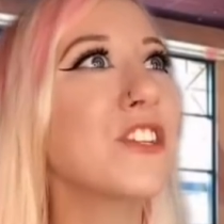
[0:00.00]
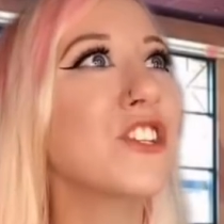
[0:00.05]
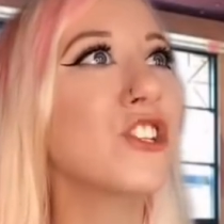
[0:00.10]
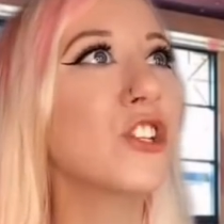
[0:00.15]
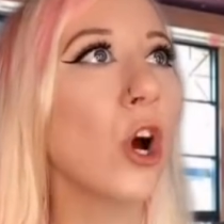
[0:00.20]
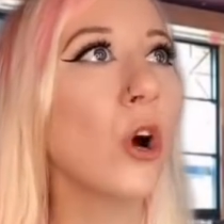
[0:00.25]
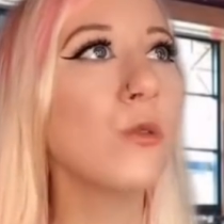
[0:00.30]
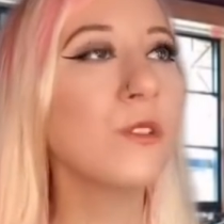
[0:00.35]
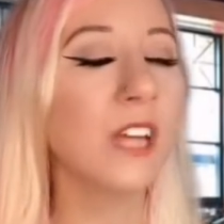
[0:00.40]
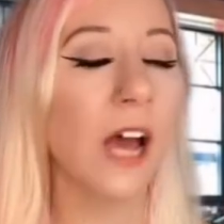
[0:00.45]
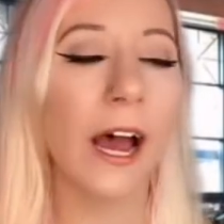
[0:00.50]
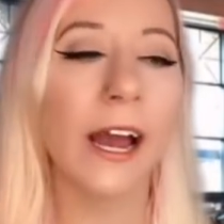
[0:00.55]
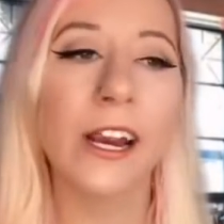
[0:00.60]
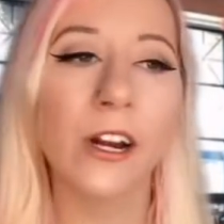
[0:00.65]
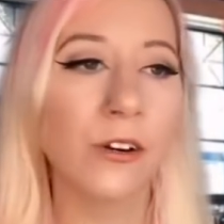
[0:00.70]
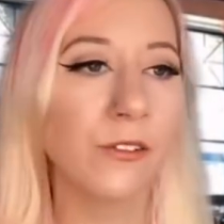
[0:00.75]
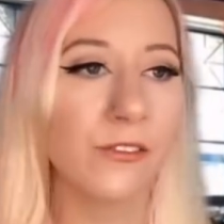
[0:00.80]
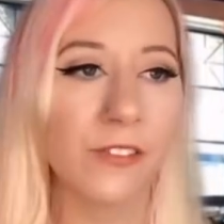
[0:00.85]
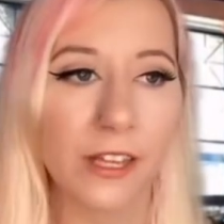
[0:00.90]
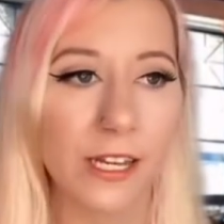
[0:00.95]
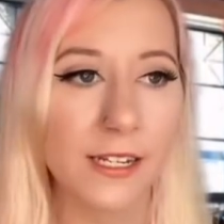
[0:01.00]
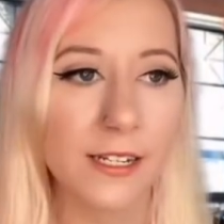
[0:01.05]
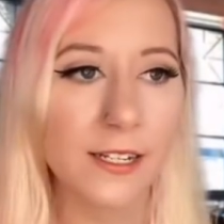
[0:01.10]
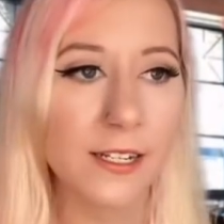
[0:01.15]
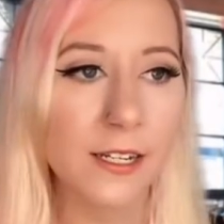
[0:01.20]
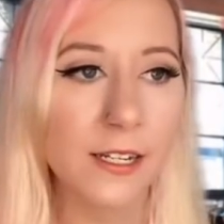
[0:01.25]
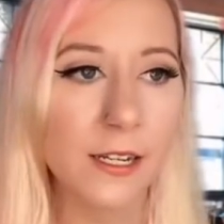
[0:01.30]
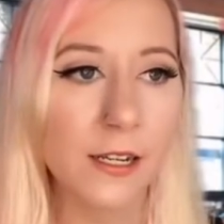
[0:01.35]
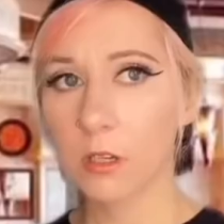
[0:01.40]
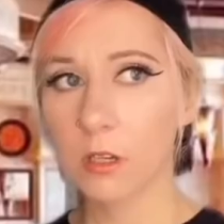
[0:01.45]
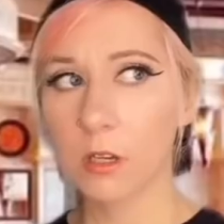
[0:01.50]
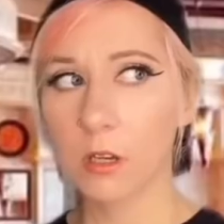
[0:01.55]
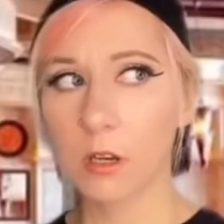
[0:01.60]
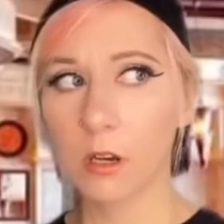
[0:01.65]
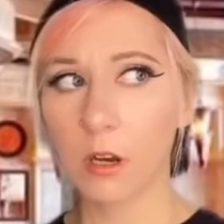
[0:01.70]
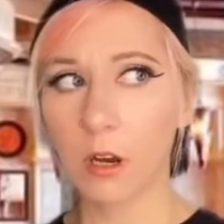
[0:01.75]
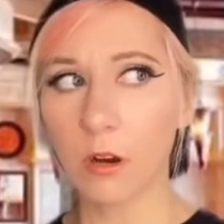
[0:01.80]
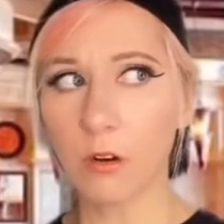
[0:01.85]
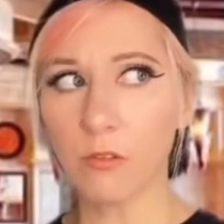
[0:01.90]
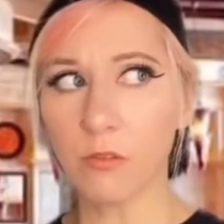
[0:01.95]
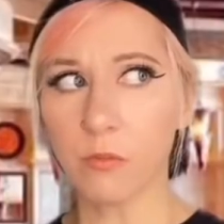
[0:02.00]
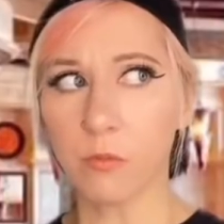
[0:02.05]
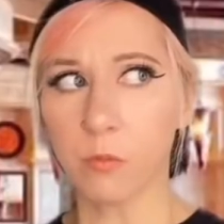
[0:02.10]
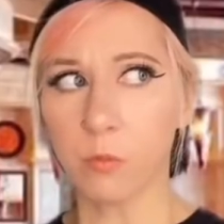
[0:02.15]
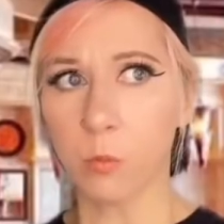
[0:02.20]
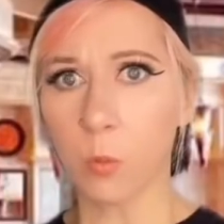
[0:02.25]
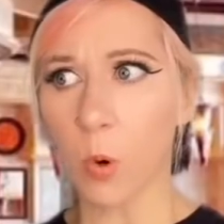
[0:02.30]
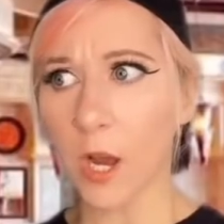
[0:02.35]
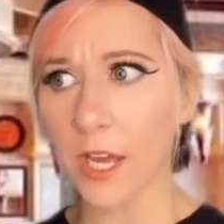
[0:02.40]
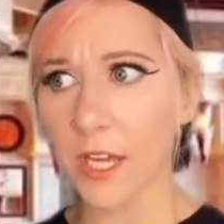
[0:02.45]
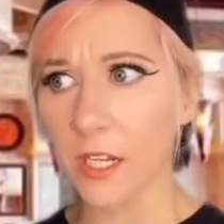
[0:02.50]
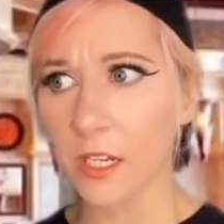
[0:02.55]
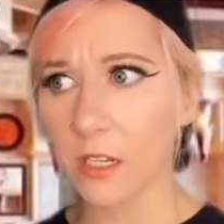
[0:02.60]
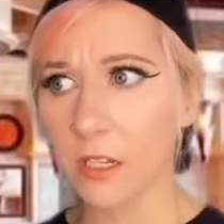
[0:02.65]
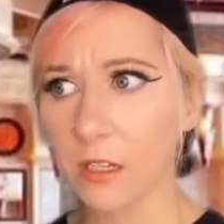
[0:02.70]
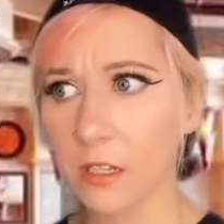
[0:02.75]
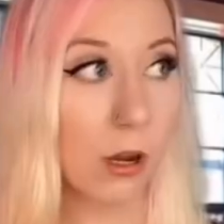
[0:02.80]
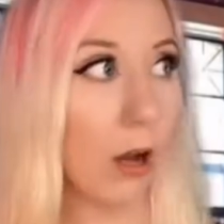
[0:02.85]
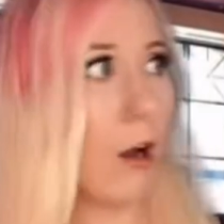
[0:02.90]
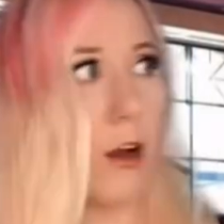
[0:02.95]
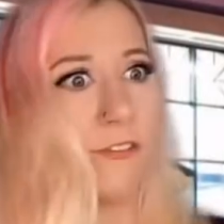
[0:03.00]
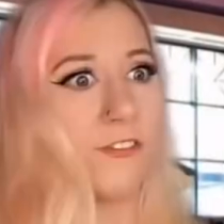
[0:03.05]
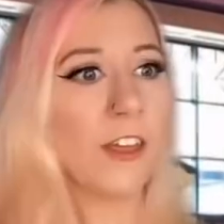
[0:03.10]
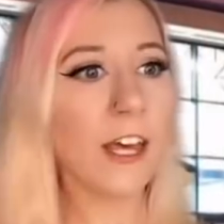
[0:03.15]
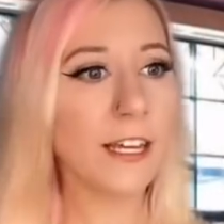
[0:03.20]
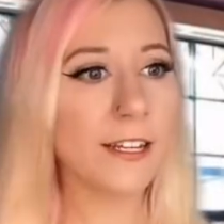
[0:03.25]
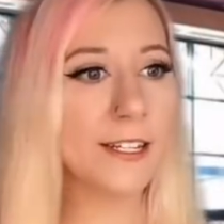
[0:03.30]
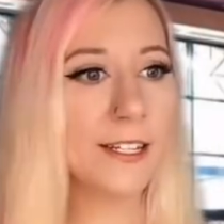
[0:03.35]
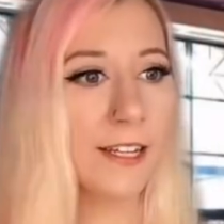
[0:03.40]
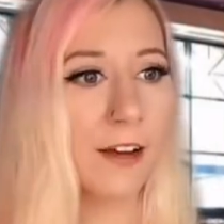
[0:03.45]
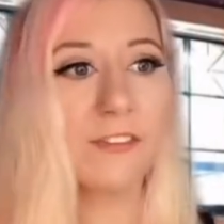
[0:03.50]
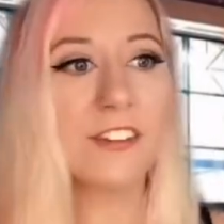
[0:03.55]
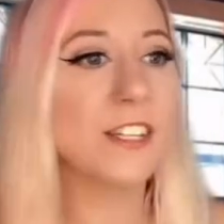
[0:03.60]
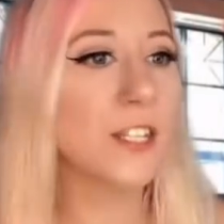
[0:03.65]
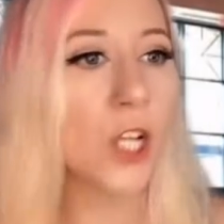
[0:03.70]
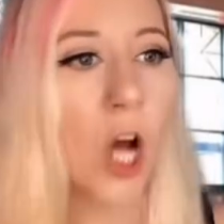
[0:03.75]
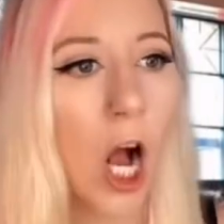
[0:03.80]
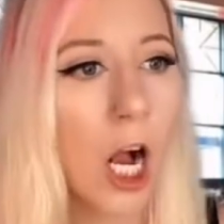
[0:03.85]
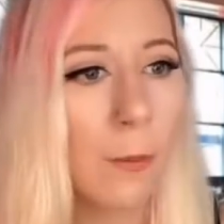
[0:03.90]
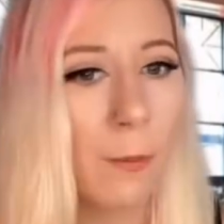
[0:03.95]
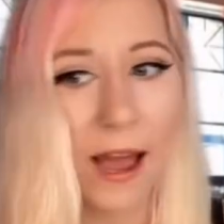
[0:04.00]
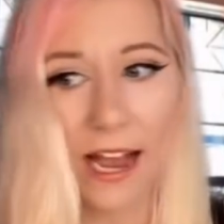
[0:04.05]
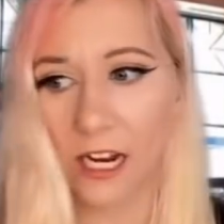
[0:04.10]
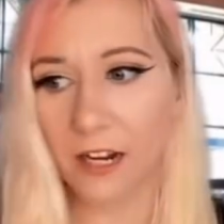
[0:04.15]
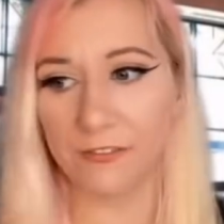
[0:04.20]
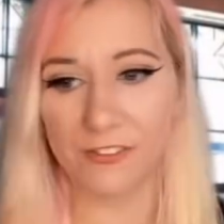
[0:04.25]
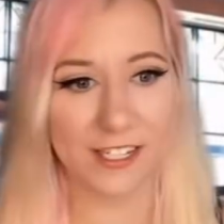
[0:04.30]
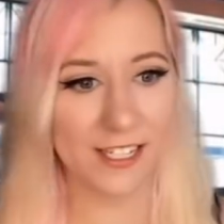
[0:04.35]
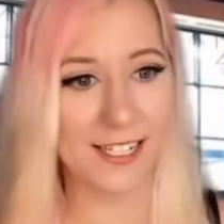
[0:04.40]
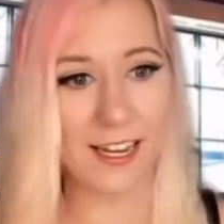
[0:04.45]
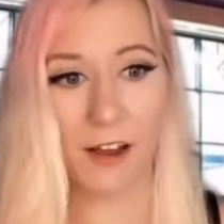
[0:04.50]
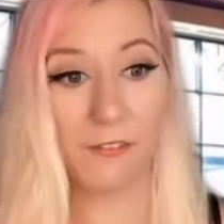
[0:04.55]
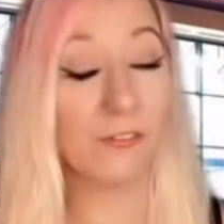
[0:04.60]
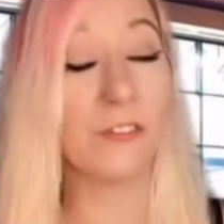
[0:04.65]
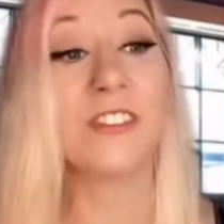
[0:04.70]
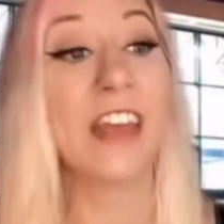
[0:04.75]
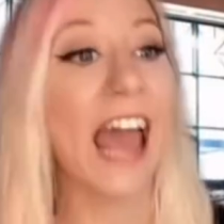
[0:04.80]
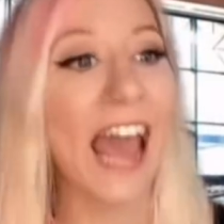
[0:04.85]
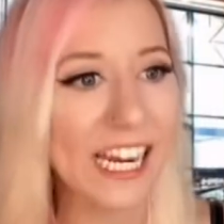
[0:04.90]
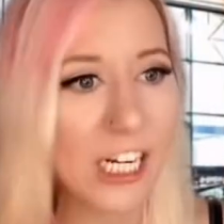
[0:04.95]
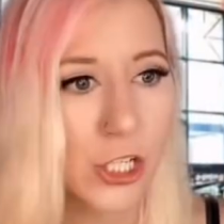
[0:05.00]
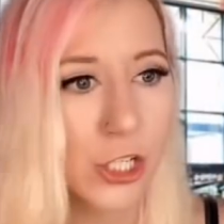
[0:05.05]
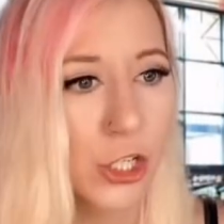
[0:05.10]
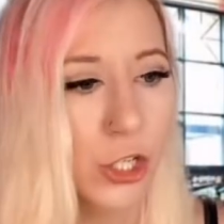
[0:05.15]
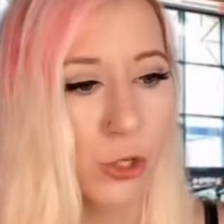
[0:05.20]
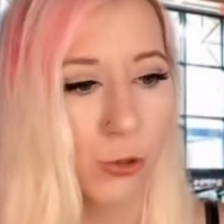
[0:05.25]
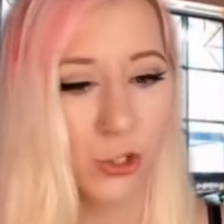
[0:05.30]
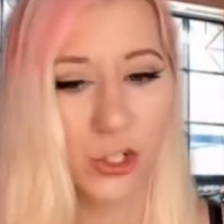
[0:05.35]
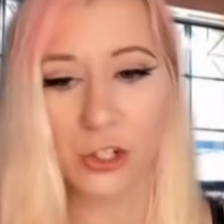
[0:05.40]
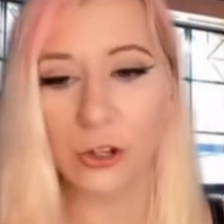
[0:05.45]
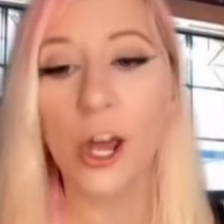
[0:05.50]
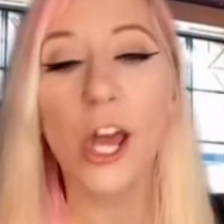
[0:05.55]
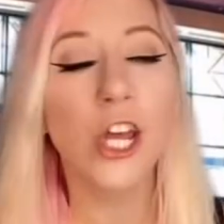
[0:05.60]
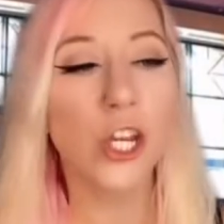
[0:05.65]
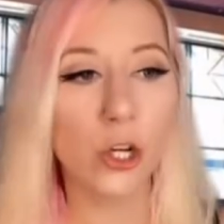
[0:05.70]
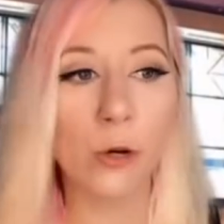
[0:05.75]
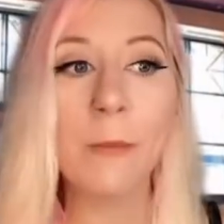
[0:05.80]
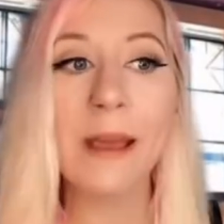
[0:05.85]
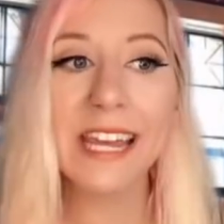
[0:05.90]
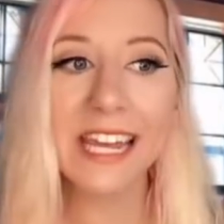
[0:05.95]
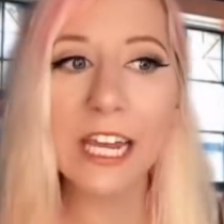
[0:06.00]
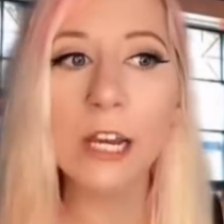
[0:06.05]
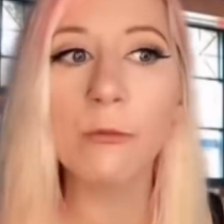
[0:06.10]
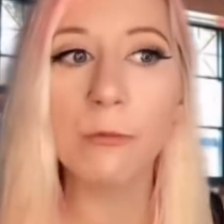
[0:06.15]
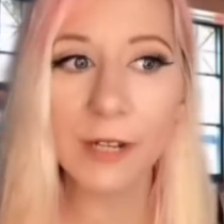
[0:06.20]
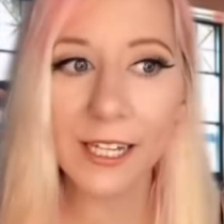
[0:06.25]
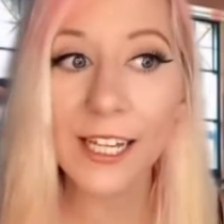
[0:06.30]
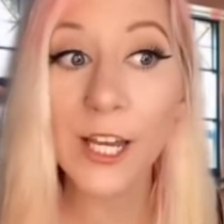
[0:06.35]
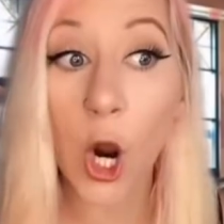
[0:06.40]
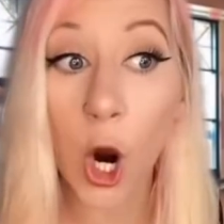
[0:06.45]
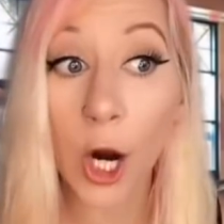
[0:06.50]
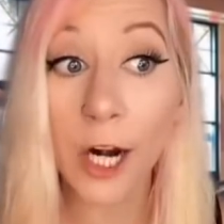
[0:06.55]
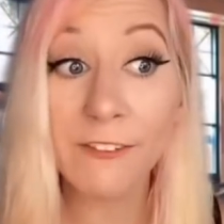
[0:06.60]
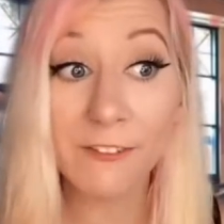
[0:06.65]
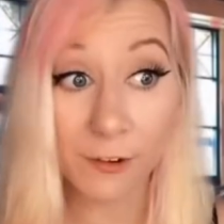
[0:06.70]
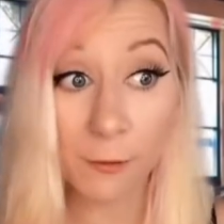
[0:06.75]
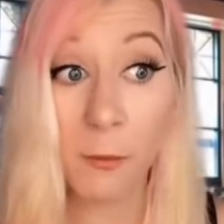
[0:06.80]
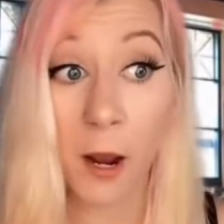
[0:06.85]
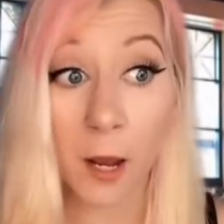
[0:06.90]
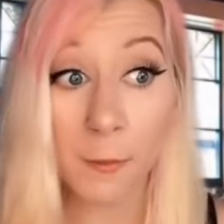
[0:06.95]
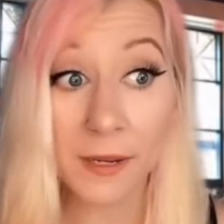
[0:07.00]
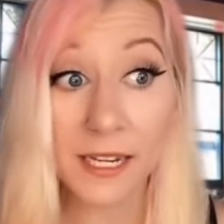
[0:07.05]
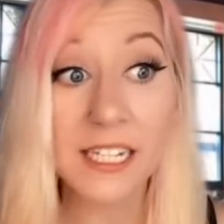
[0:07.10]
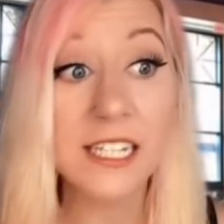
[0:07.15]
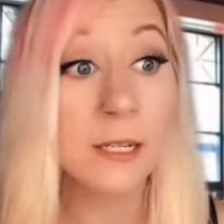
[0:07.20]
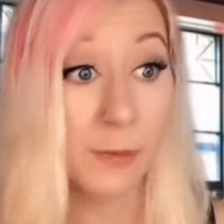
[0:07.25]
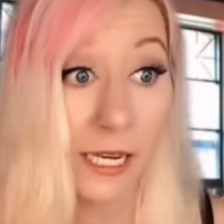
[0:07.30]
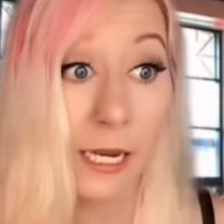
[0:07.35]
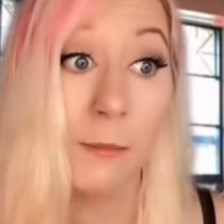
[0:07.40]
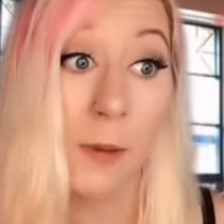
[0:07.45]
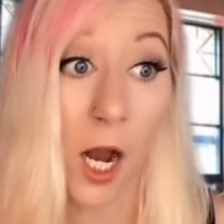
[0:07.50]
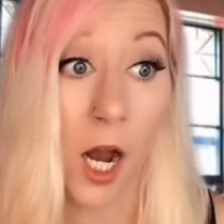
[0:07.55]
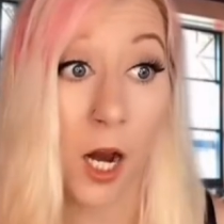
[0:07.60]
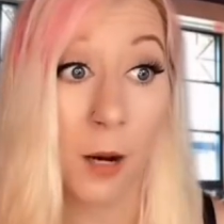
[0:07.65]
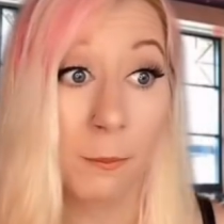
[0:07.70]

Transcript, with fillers: I'm so tired of this. Of what? Of this, of this talkback, of this of attitude. You're, you're making it really hard for mommy to be a